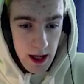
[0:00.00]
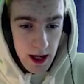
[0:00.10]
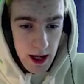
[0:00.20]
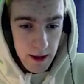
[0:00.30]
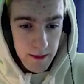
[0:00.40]

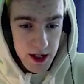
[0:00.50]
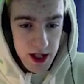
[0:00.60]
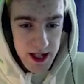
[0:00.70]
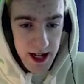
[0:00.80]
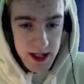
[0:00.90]
Um, it
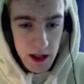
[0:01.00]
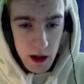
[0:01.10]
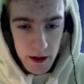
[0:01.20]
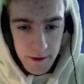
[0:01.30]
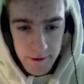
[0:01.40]
just takes a
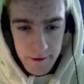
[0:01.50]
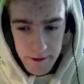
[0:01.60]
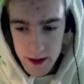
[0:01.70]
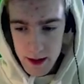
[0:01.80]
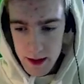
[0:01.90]
lot
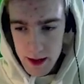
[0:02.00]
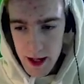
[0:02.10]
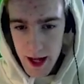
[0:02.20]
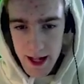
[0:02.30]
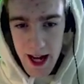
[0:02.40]
of
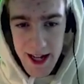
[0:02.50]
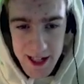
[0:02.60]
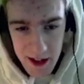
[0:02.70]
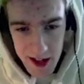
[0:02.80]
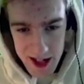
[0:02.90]
it
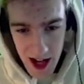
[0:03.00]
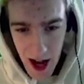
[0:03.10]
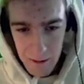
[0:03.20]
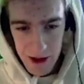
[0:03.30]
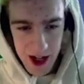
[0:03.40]
takes a lot of
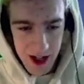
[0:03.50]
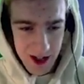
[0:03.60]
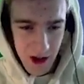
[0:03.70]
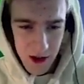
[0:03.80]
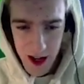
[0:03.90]
time, which I
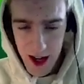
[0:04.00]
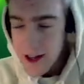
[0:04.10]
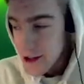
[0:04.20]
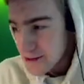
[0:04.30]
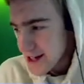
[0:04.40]
don't one
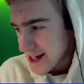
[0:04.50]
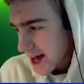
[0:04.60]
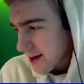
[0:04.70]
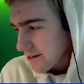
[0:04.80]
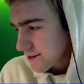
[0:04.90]
hundred percent
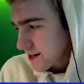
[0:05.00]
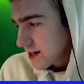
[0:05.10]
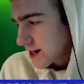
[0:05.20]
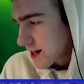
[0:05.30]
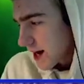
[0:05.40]
have.
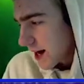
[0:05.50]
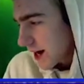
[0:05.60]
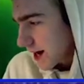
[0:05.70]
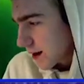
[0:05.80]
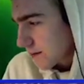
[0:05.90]

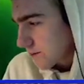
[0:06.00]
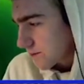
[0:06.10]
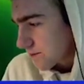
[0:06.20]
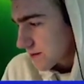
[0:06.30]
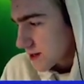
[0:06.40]

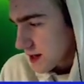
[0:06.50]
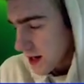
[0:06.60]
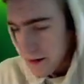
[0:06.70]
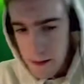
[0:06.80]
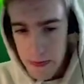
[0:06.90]
Um,
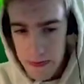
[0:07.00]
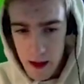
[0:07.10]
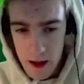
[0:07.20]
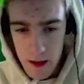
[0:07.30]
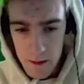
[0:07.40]
yeah,
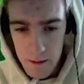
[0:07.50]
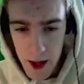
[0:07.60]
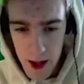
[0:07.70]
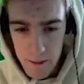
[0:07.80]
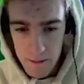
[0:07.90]

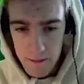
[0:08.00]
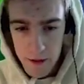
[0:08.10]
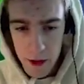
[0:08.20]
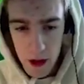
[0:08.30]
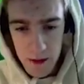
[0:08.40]
but
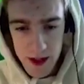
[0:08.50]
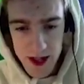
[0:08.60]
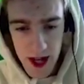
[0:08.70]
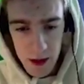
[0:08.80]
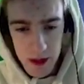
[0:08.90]
the one with
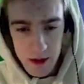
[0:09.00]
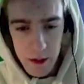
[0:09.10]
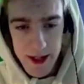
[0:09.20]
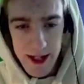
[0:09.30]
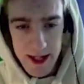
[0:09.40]
side quests
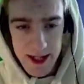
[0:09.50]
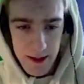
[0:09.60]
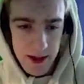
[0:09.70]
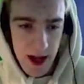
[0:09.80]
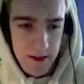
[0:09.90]
will be done
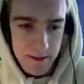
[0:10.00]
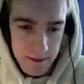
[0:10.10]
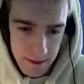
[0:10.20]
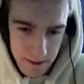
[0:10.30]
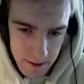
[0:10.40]

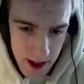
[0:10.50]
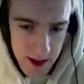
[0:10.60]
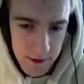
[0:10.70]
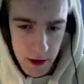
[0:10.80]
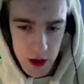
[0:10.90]
sometime
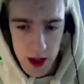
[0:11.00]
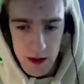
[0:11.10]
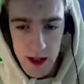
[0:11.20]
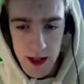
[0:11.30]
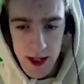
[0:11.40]
in the
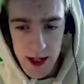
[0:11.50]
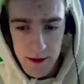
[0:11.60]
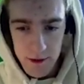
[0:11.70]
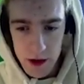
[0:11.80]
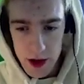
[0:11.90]
future, in the
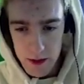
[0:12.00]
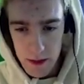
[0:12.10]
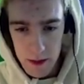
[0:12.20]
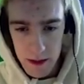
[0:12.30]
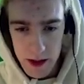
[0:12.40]
near future,
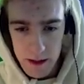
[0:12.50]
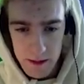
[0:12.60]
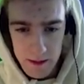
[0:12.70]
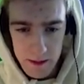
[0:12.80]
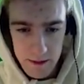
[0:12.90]
probably.
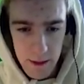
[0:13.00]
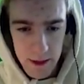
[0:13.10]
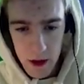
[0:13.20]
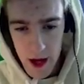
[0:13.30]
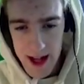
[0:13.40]

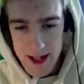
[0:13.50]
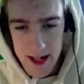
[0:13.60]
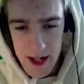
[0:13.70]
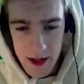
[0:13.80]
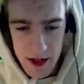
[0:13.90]
Maybe not as
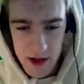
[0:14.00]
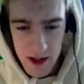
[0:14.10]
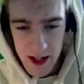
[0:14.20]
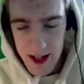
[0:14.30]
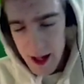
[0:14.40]
near as you
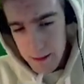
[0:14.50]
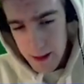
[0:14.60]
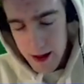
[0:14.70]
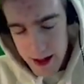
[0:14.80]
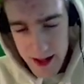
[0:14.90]
think near,
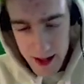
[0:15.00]
but